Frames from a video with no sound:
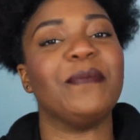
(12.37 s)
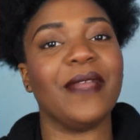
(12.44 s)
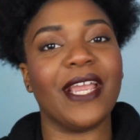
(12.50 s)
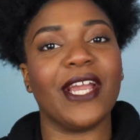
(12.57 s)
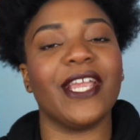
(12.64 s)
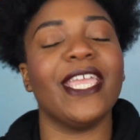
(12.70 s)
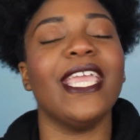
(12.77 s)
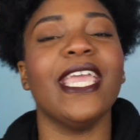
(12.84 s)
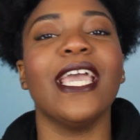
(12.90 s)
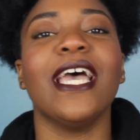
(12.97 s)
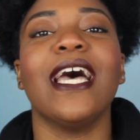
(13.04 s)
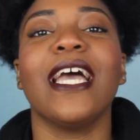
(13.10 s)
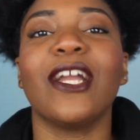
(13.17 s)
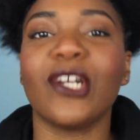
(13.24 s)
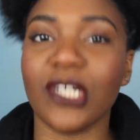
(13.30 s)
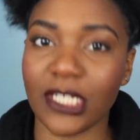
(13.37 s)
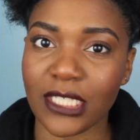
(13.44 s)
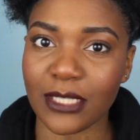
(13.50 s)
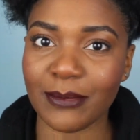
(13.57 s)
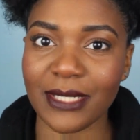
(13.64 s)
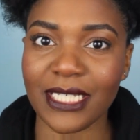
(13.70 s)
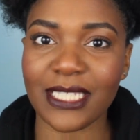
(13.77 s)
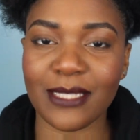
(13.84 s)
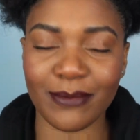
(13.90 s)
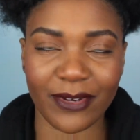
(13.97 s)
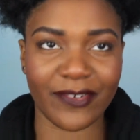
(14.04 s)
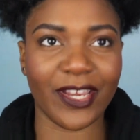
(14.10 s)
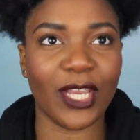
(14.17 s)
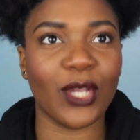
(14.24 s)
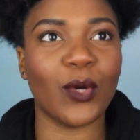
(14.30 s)
Merry Christmas,
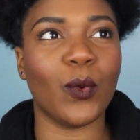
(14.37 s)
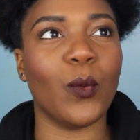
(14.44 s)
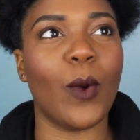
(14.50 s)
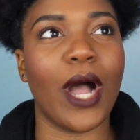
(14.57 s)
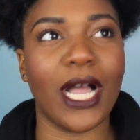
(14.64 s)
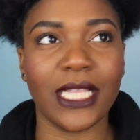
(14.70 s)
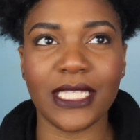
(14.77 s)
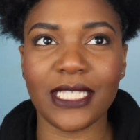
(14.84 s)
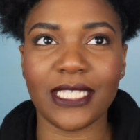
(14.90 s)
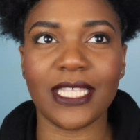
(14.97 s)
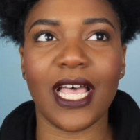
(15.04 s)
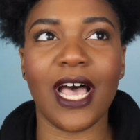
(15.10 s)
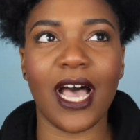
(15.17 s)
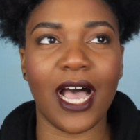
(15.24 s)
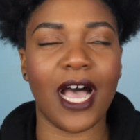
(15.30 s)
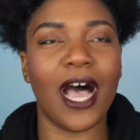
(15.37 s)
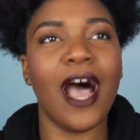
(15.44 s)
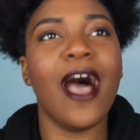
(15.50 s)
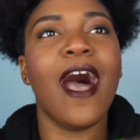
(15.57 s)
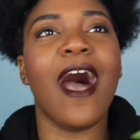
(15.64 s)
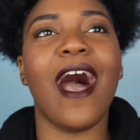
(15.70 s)
Merry Kwanzaa,